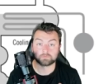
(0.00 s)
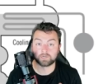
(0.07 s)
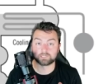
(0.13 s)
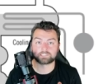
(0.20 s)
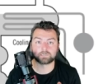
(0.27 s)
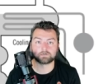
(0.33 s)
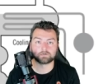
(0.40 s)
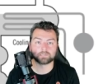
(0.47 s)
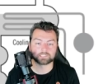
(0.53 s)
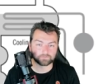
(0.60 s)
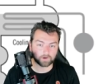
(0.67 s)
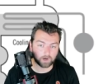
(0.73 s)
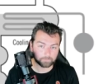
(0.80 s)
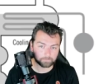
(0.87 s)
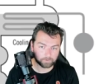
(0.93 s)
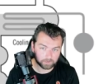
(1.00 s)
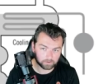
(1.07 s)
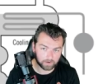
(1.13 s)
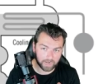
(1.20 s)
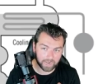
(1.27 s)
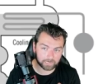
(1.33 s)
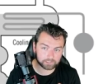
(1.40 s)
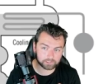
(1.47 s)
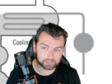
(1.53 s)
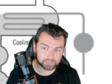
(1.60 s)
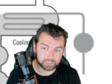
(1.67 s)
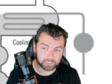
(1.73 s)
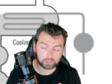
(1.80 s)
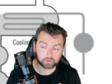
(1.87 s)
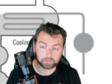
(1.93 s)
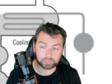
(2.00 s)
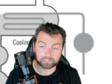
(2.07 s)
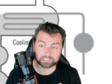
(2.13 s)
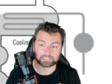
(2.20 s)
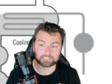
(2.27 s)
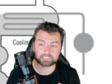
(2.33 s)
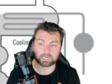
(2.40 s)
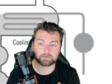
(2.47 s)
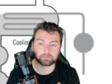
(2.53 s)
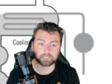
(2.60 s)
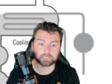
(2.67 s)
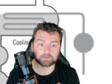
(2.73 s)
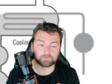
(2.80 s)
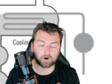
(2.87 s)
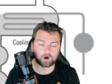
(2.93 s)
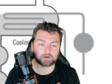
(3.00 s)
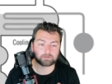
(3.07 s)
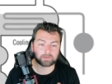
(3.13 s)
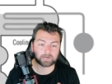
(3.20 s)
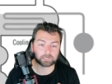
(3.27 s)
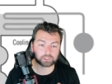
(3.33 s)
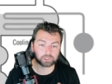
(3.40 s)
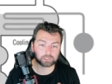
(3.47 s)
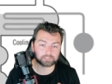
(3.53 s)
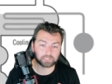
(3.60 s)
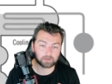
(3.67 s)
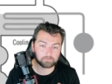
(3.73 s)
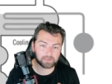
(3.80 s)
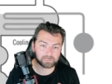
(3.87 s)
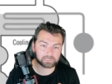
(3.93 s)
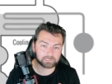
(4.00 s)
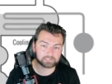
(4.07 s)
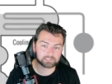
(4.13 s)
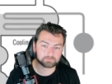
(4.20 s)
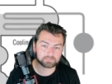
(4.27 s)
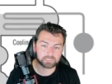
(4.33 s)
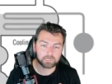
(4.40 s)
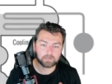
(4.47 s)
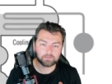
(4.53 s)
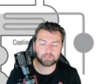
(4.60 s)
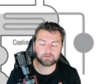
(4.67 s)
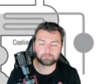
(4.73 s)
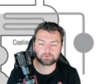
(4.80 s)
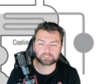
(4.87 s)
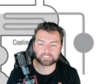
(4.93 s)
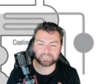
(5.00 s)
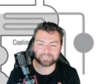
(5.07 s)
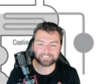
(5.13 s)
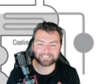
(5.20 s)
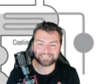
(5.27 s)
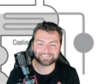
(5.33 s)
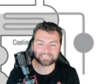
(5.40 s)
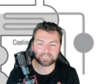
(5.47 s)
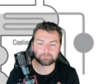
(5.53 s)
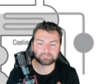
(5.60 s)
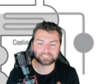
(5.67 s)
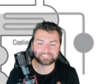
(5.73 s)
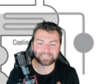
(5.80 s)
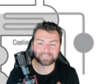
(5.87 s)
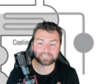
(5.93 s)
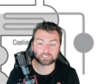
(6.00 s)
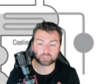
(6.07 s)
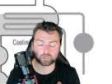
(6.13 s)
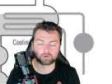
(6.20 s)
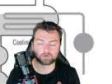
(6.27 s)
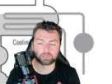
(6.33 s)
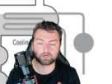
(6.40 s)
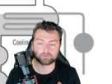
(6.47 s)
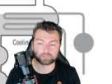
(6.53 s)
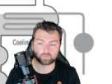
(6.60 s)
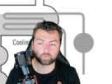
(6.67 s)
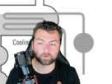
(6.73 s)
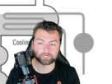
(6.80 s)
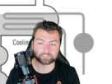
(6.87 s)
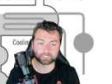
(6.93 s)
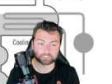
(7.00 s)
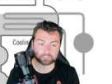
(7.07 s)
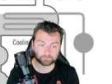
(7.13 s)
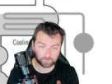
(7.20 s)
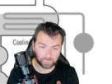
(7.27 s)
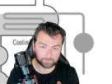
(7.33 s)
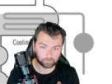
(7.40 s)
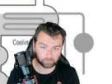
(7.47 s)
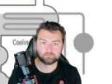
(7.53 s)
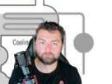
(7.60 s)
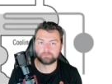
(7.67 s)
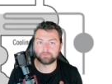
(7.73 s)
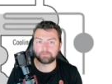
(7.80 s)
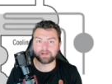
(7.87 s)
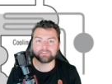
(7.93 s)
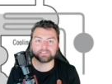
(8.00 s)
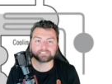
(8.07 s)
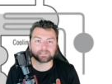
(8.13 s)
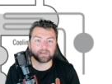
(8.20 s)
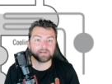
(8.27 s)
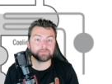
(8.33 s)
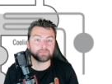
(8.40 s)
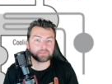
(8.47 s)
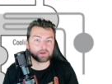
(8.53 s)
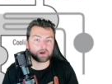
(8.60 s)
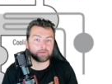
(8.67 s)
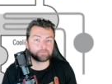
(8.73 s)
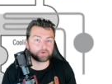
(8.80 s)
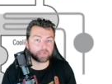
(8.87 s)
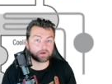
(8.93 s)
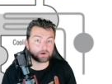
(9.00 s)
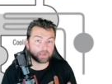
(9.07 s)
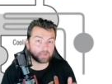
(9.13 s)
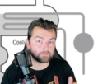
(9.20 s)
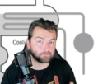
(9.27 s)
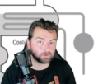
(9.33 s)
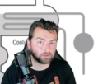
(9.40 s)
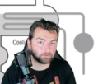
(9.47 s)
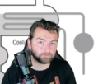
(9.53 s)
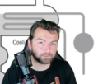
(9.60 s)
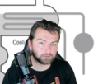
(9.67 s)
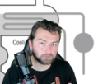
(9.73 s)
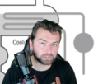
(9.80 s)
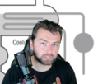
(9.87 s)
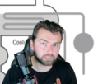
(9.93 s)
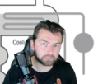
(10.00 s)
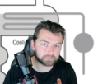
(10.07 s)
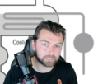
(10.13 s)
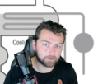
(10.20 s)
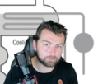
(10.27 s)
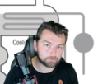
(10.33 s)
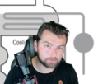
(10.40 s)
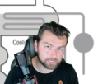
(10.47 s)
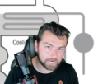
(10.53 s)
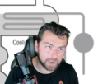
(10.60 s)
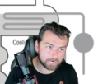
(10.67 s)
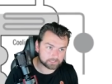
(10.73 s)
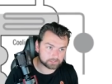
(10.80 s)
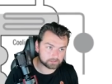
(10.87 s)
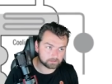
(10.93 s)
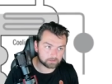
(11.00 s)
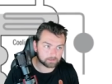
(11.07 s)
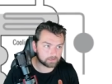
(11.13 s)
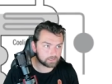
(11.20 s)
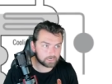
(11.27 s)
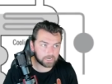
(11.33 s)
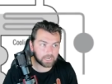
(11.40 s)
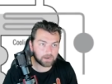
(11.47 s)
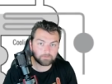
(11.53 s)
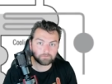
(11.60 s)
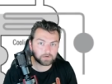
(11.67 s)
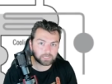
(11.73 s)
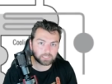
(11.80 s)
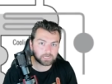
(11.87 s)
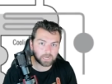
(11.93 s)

A series of operator actions, including the disabling of automatic shutdown mechanisms, then preceded the attempted test early on the 26th of April. But by the time that the operator had moved to shut down the reactor, everything